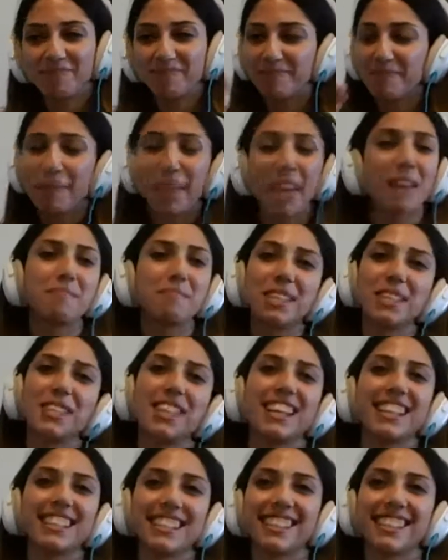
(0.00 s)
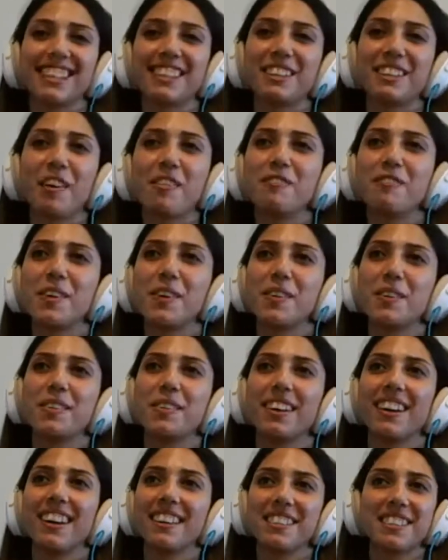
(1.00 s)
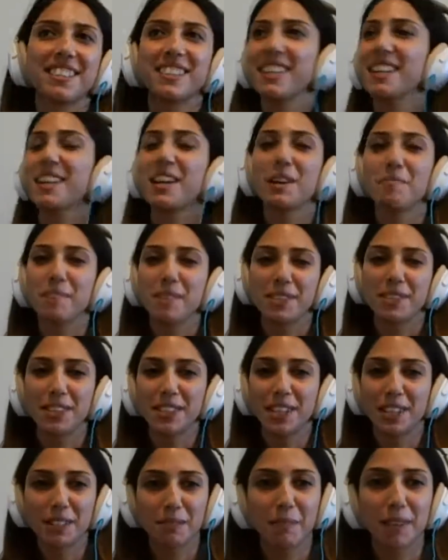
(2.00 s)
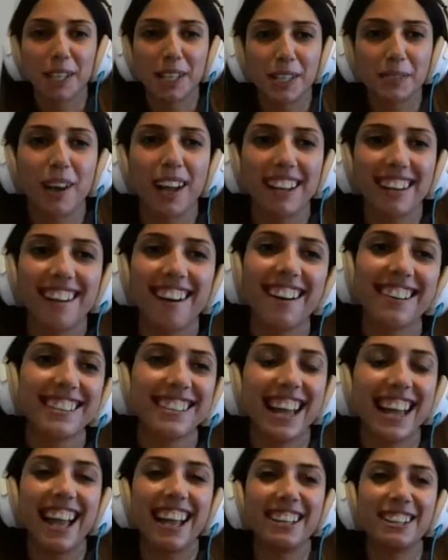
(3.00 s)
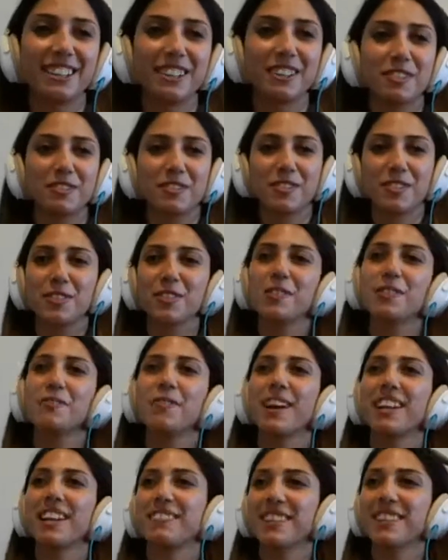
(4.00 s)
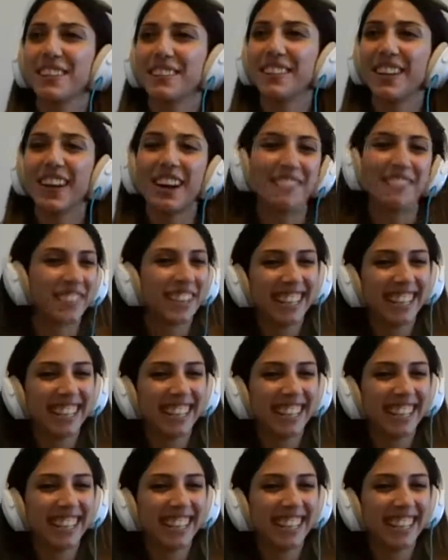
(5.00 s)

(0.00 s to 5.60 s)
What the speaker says: be ambitious, go for senior positions, because why not, and do whatever you love.